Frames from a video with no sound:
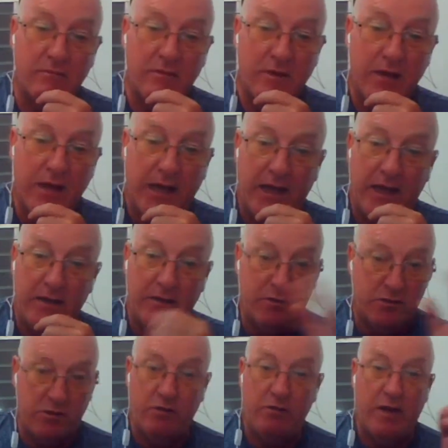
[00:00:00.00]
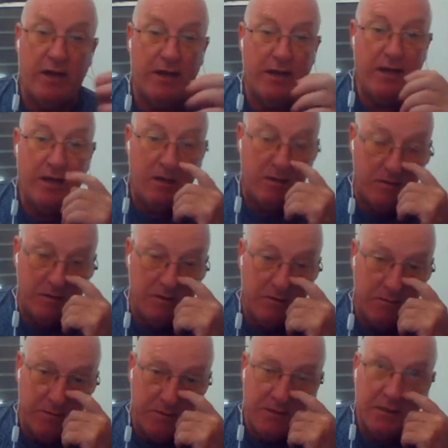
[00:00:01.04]
and it's too late now,
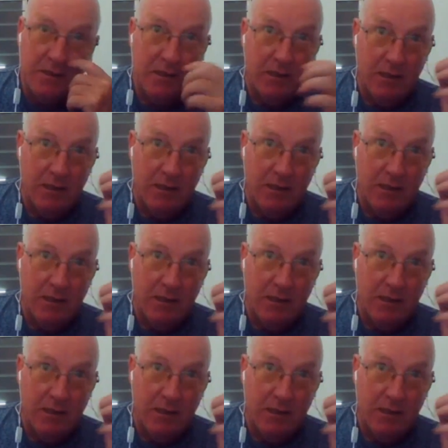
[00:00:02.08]
because